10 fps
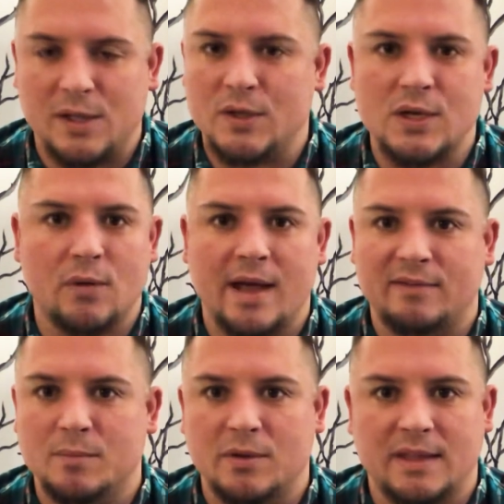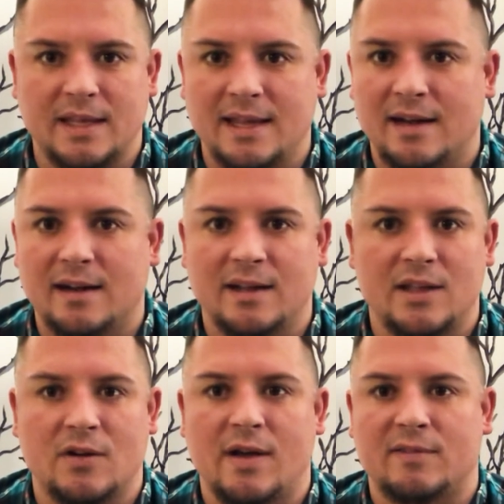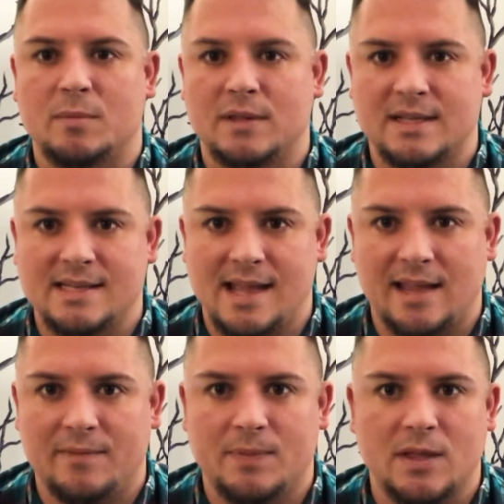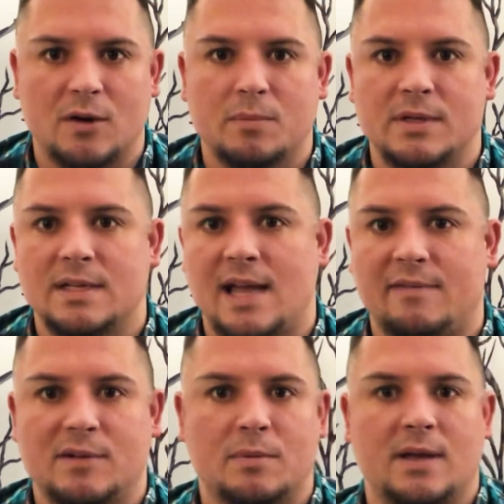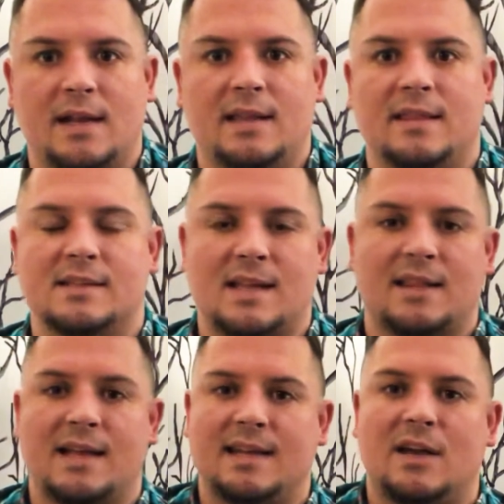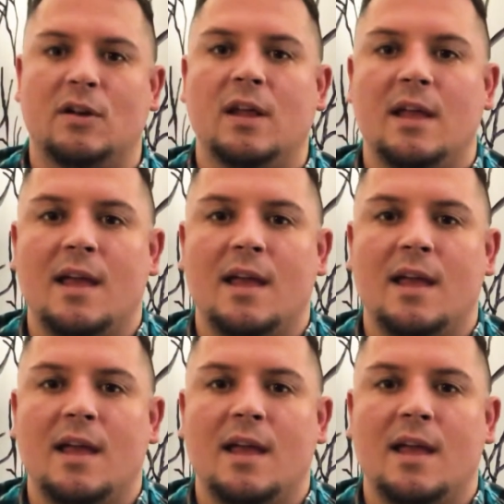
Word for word: You don't have to put the year, you don't have to put the date, you don't put have to put any things like that down.